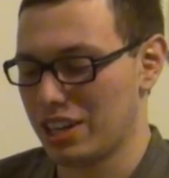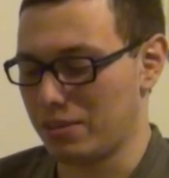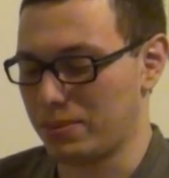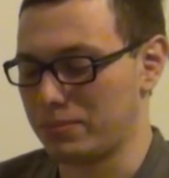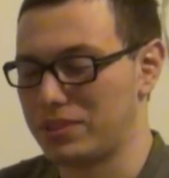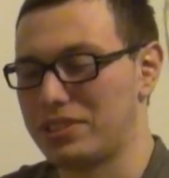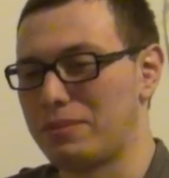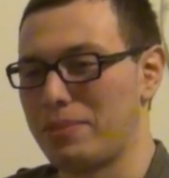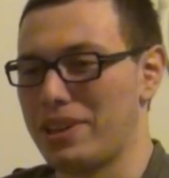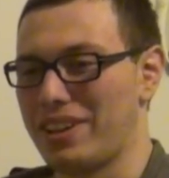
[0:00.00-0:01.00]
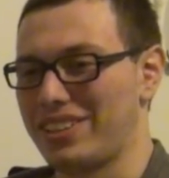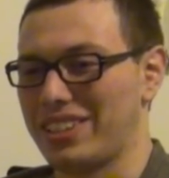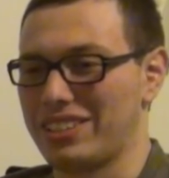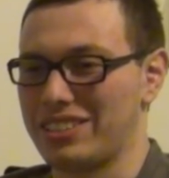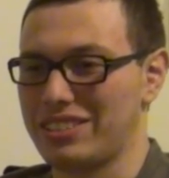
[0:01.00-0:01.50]
help him just a bit.
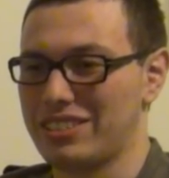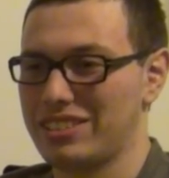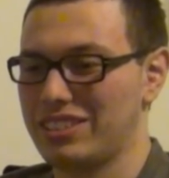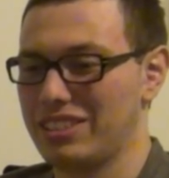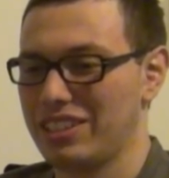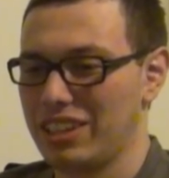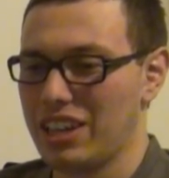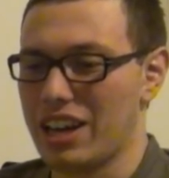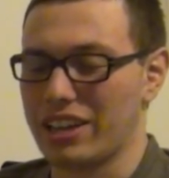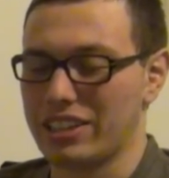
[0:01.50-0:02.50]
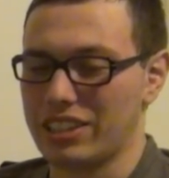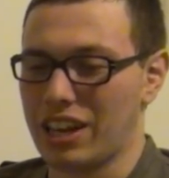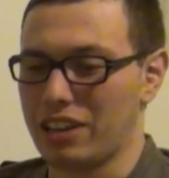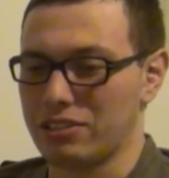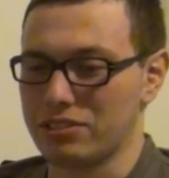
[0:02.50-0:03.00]
And I
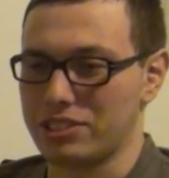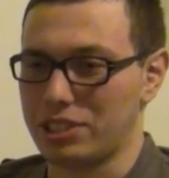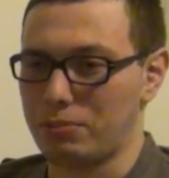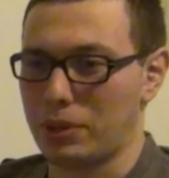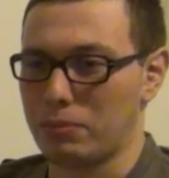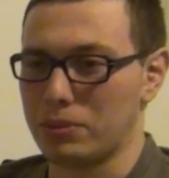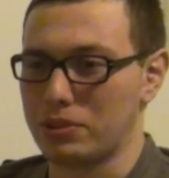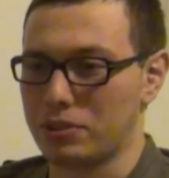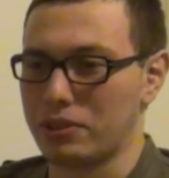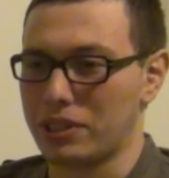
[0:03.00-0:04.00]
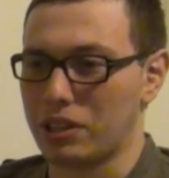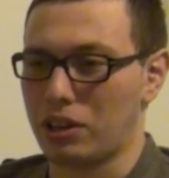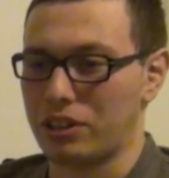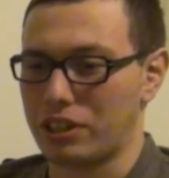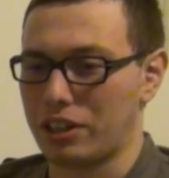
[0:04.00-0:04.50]
I don't see people doing
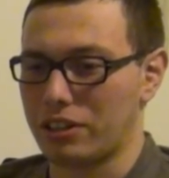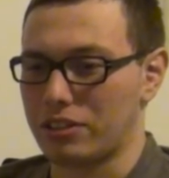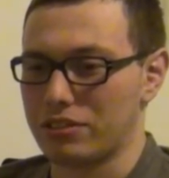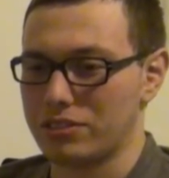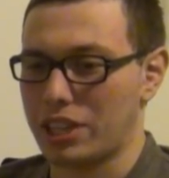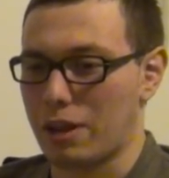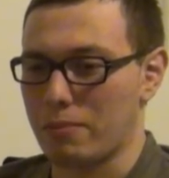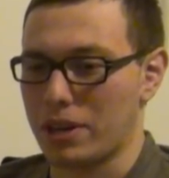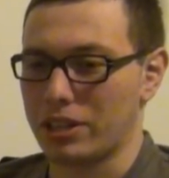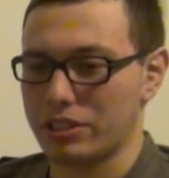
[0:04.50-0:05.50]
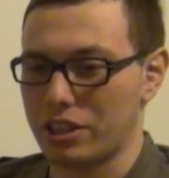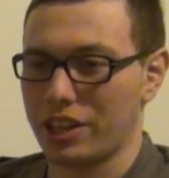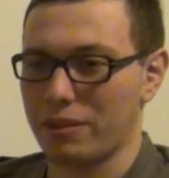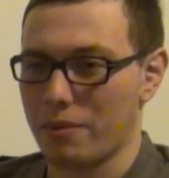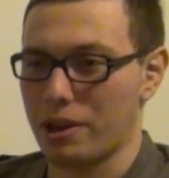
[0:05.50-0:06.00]
an entire ten minute
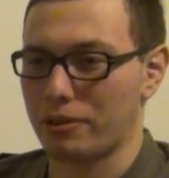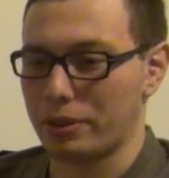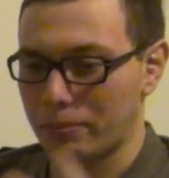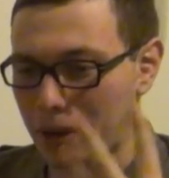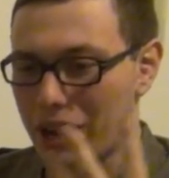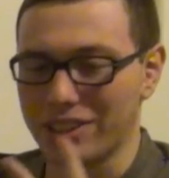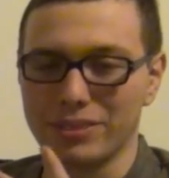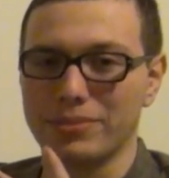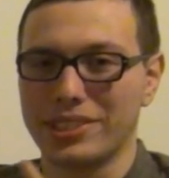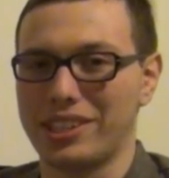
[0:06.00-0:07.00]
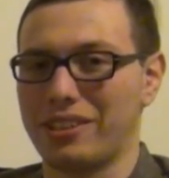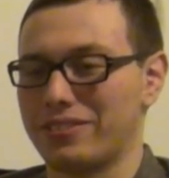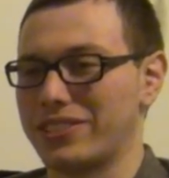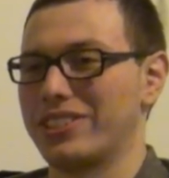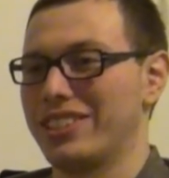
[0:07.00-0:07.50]
documentary by
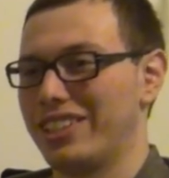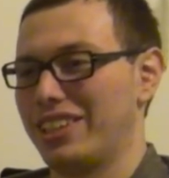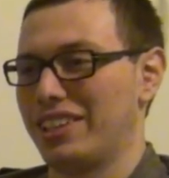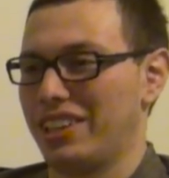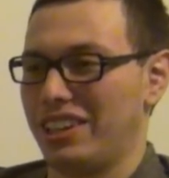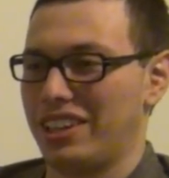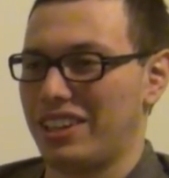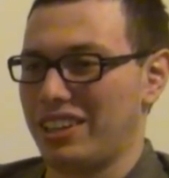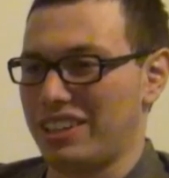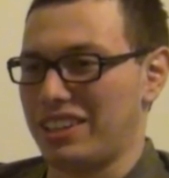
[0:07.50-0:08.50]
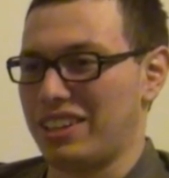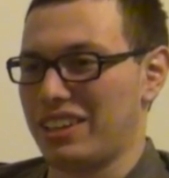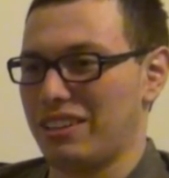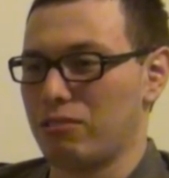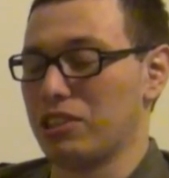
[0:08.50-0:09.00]
themselves. Yeah,
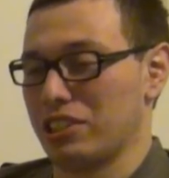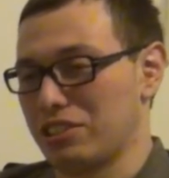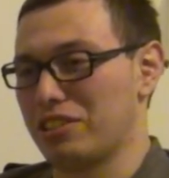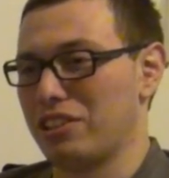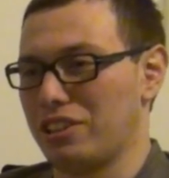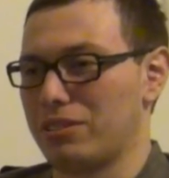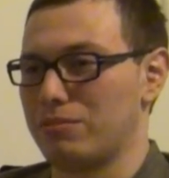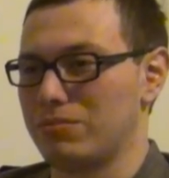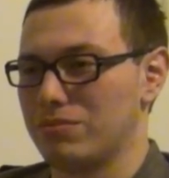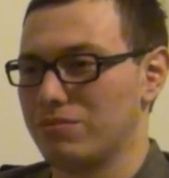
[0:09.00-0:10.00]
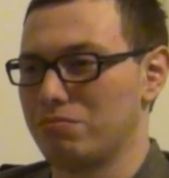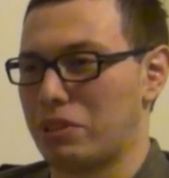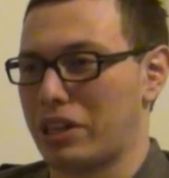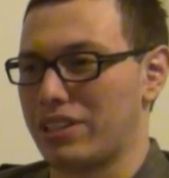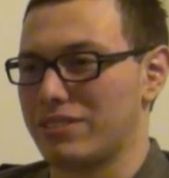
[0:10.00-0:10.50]
well, you could,
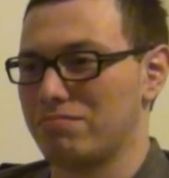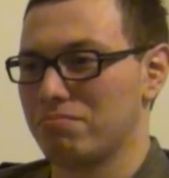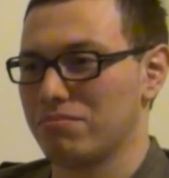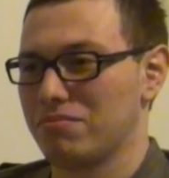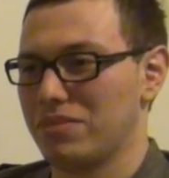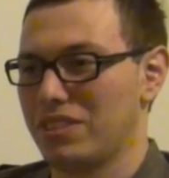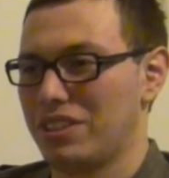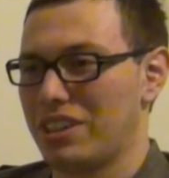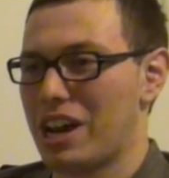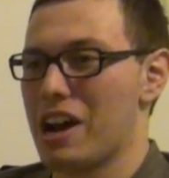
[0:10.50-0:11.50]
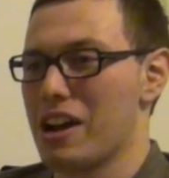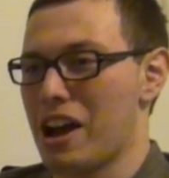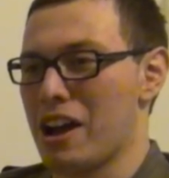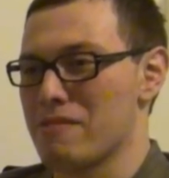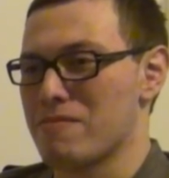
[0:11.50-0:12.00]
but
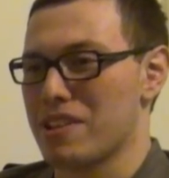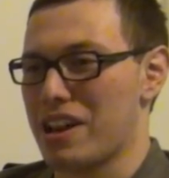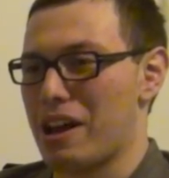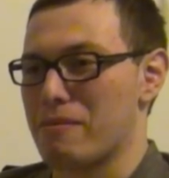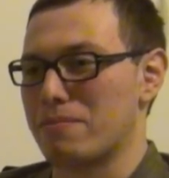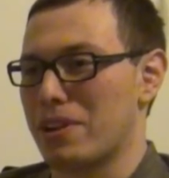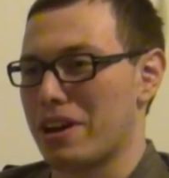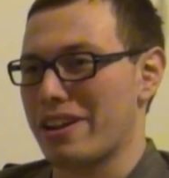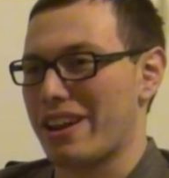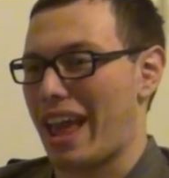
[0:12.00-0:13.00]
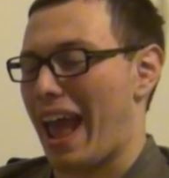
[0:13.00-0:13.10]
I, I'm I'm not